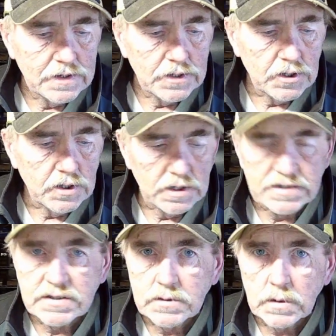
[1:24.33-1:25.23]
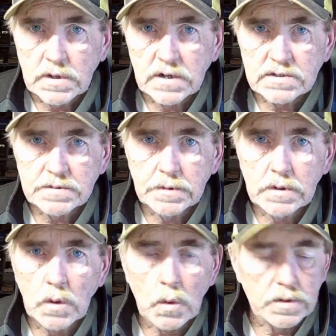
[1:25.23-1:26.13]
you listen to a
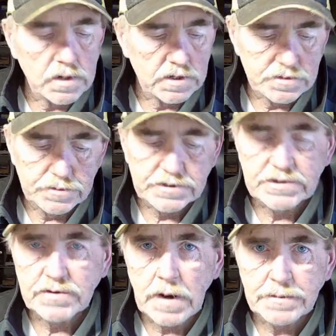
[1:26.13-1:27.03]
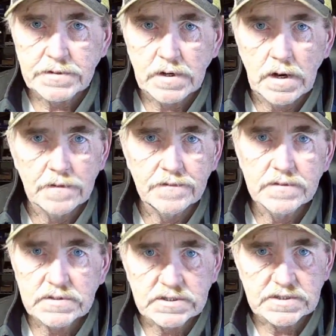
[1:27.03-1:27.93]
customer or the customer just drops it off.
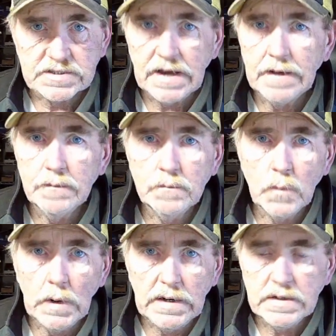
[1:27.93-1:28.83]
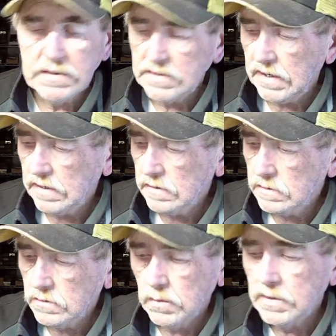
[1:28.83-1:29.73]
It's the same way to take
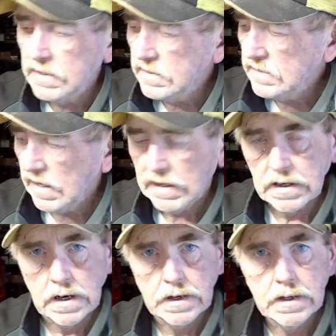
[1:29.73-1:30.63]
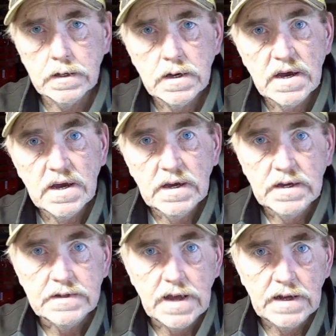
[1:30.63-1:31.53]
do an intake on it,
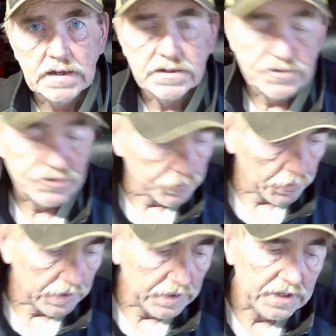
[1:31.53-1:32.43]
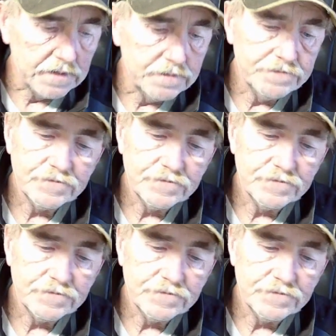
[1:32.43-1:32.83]
and that is you bring it in,